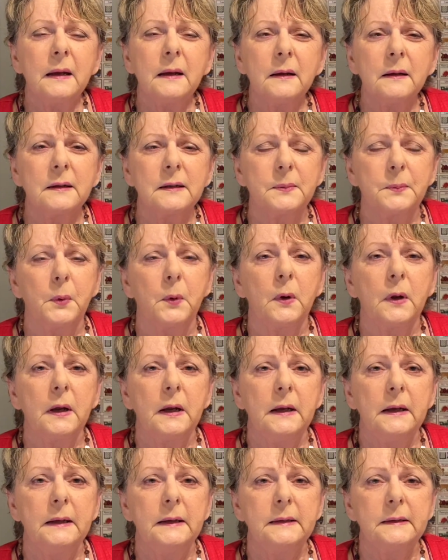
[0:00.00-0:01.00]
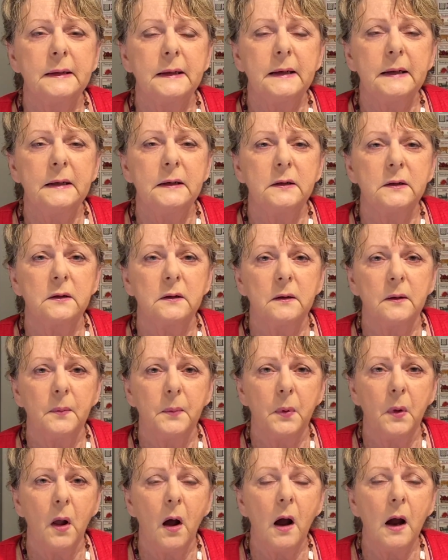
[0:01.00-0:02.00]
it's pretty easy to
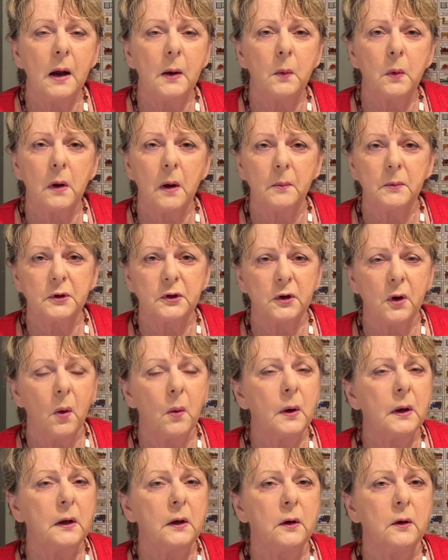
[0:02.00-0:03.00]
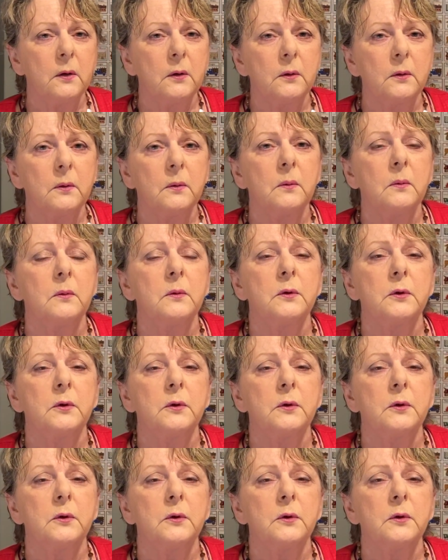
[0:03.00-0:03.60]
apply what I'm showing you